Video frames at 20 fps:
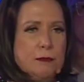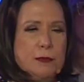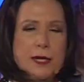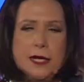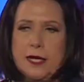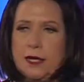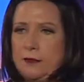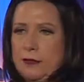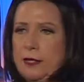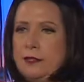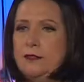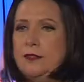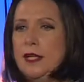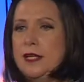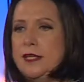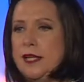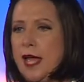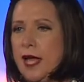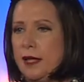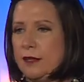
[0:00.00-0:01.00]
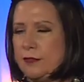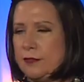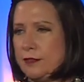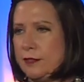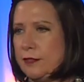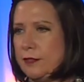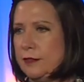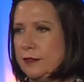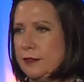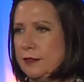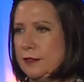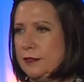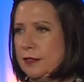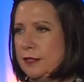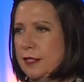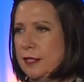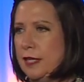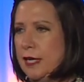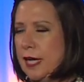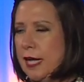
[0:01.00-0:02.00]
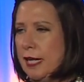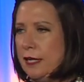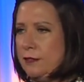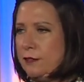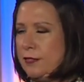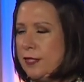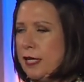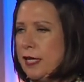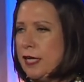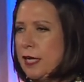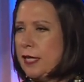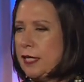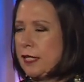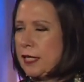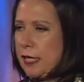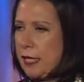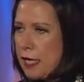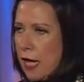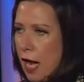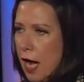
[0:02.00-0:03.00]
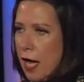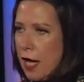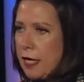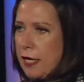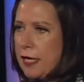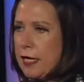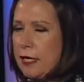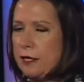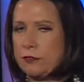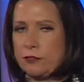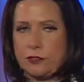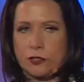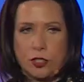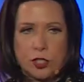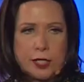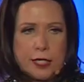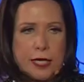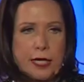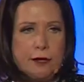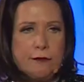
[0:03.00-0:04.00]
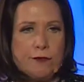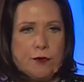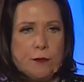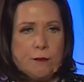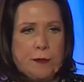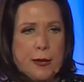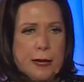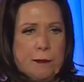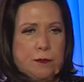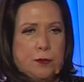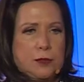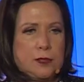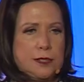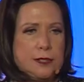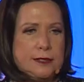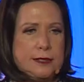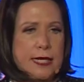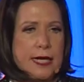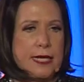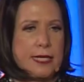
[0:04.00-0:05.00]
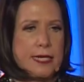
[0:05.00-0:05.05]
because I said yes. And see, God is looking for people to say